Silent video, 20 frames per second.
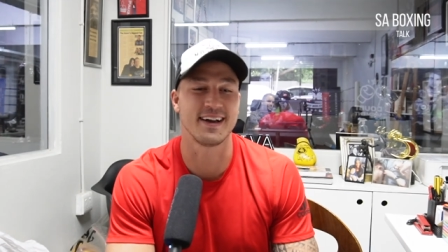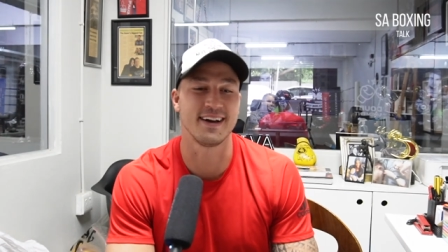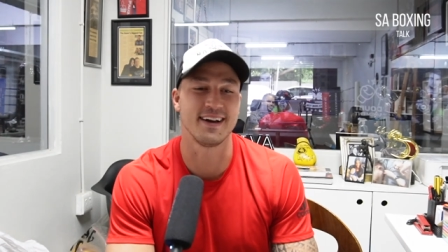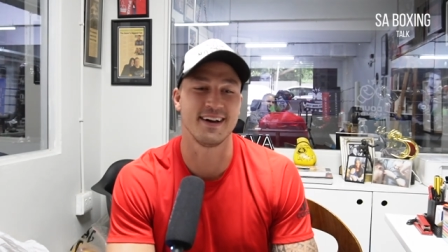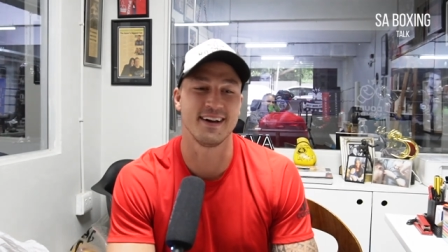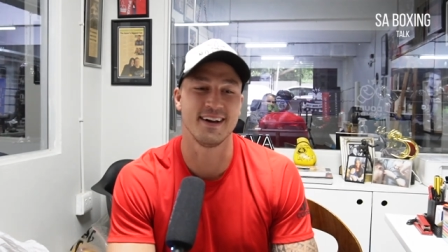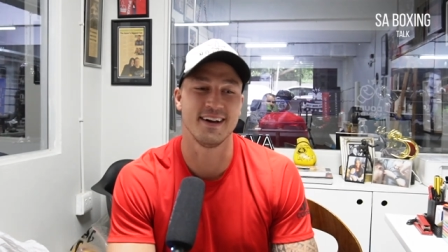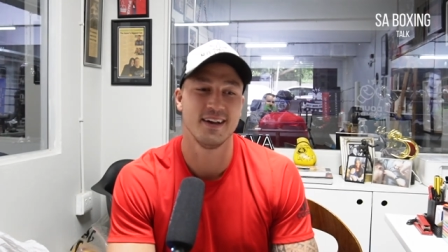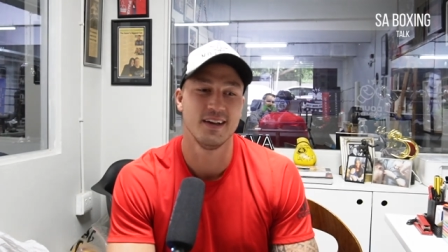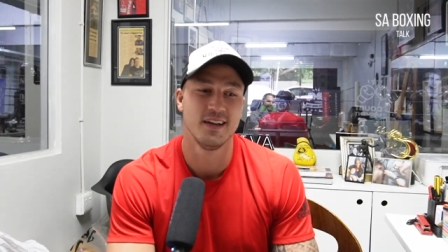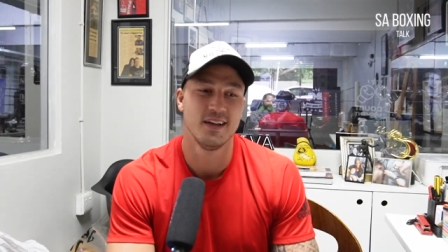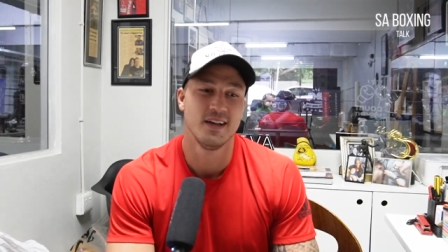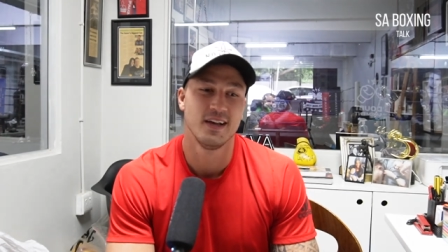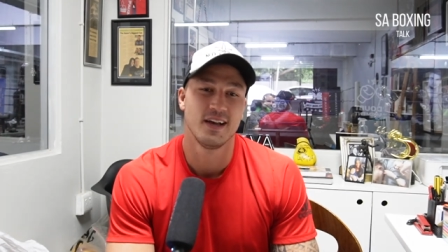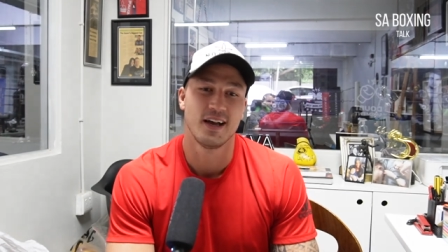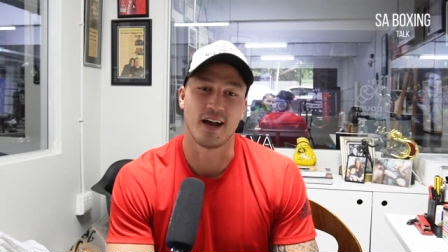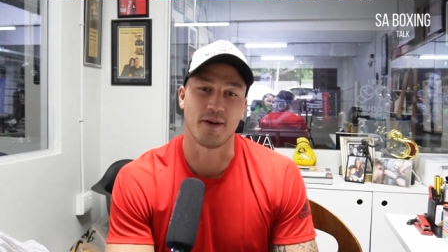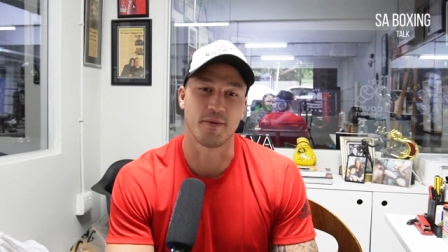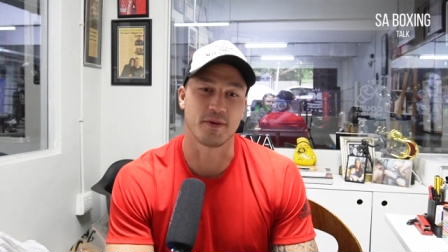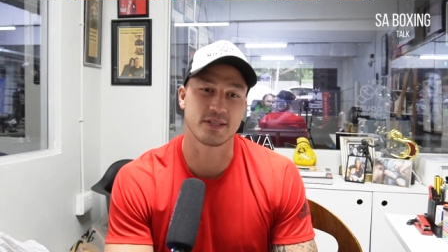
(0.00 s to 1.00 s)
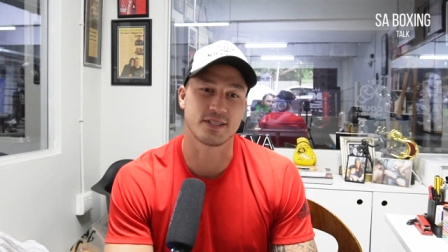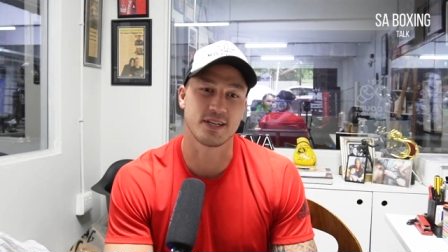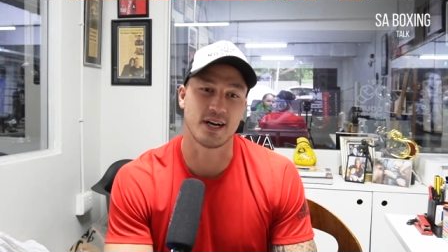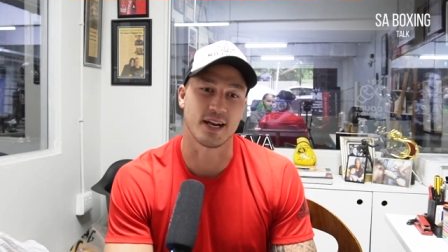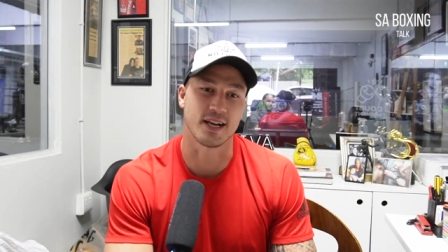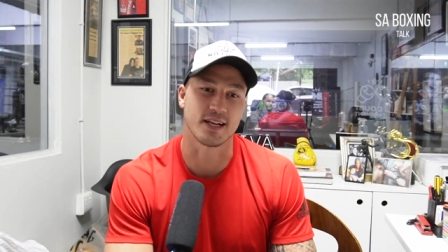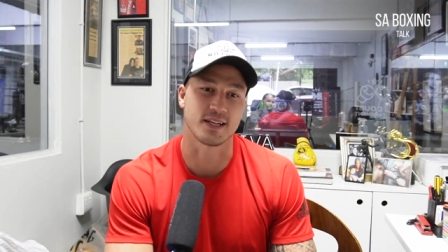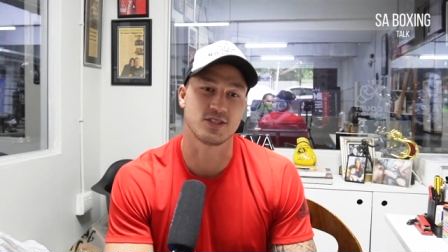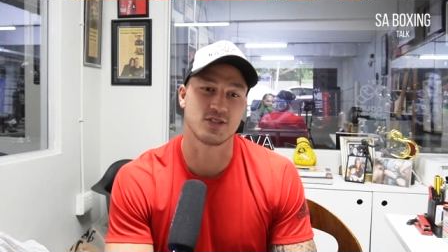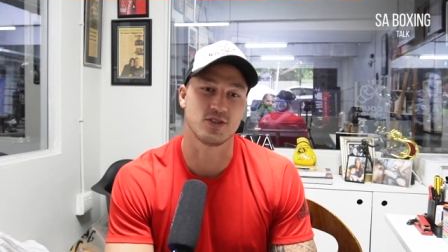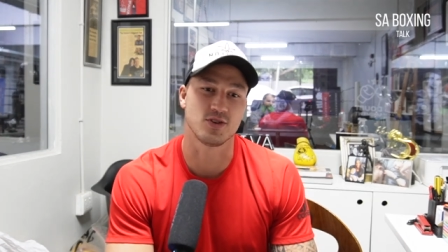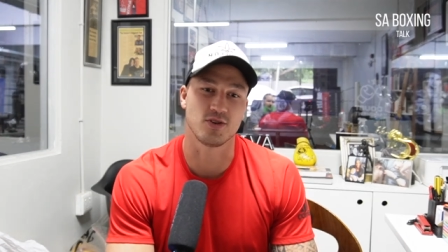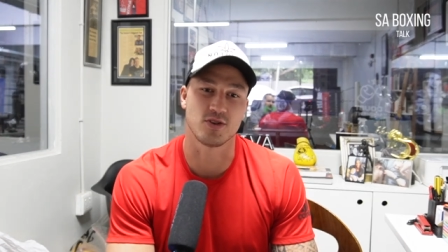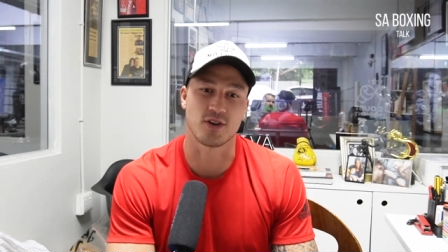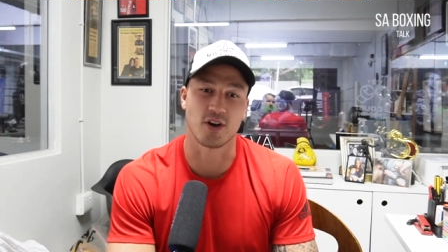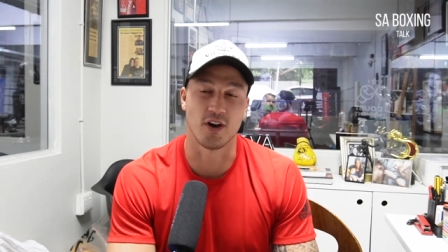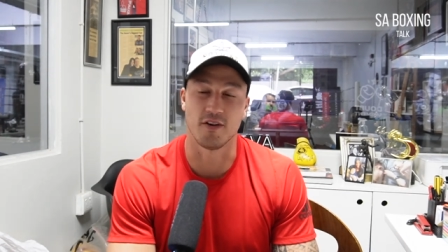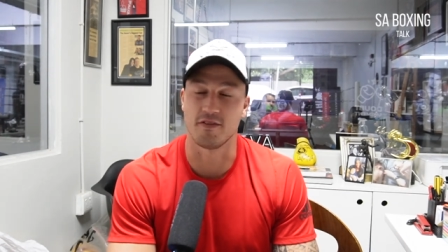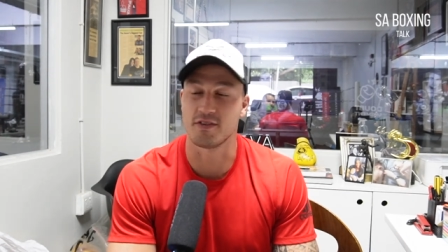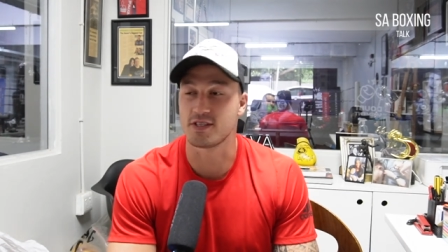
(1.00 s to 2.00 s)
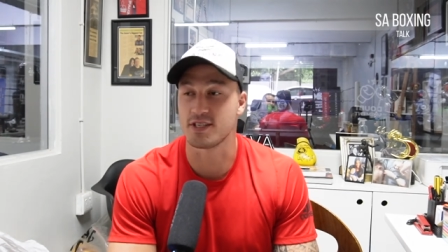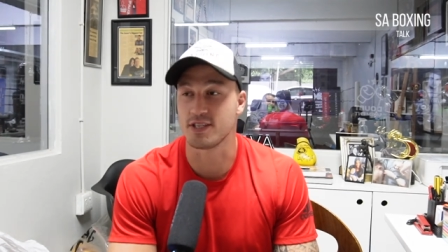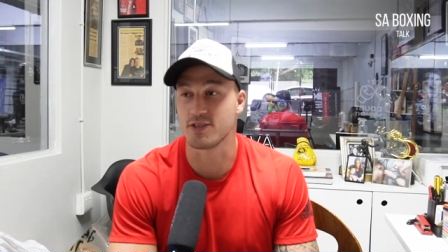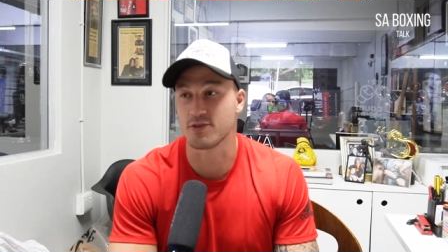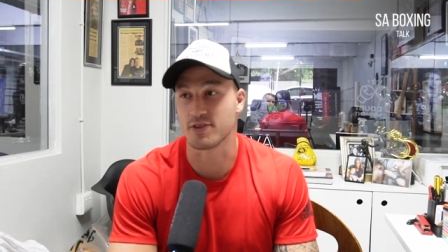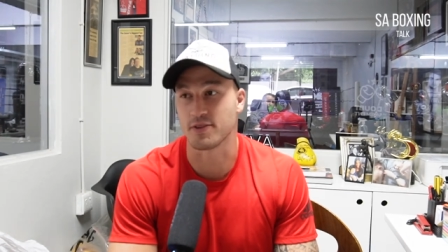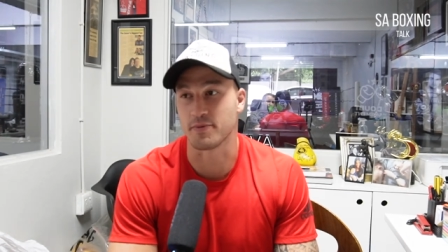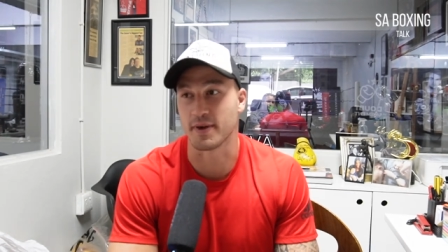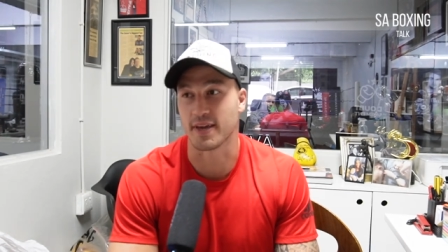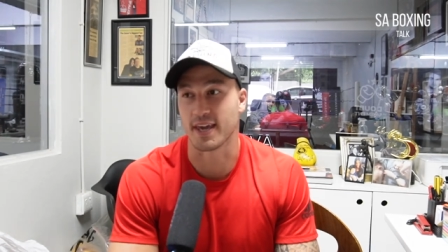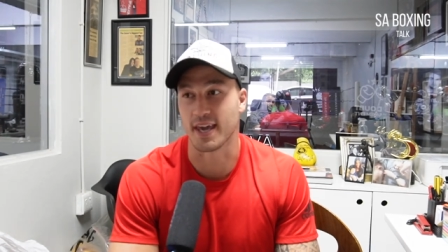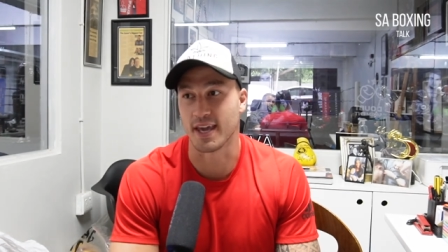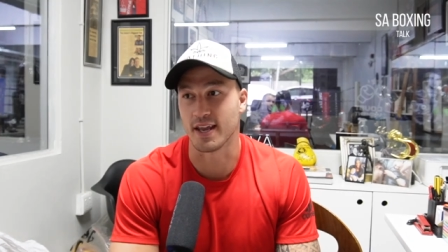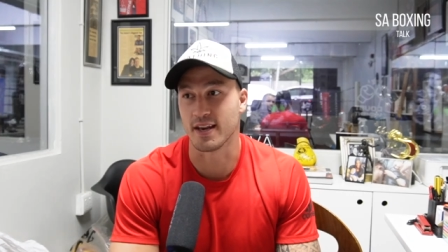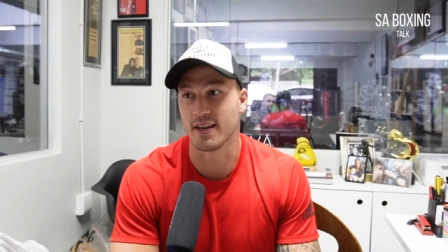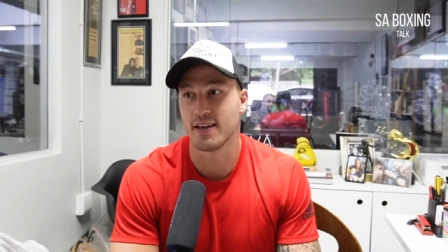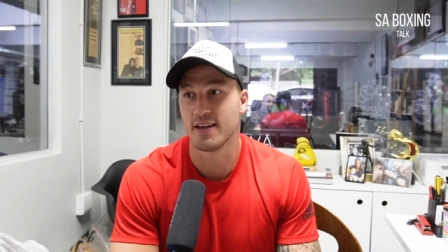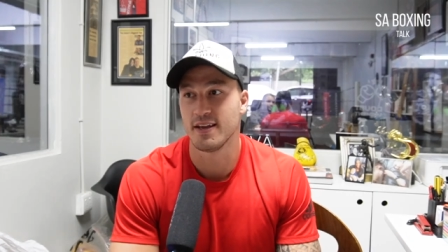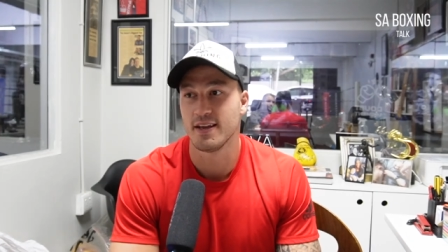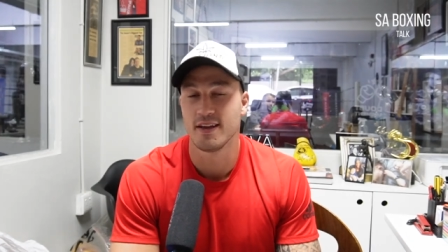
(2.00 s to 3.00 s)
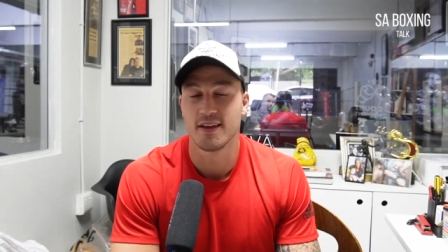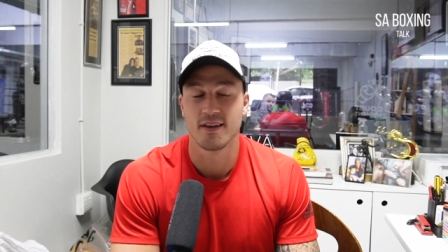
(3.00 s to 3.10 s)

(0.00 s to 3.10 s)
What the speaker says: I'm excited to go overseas with him again.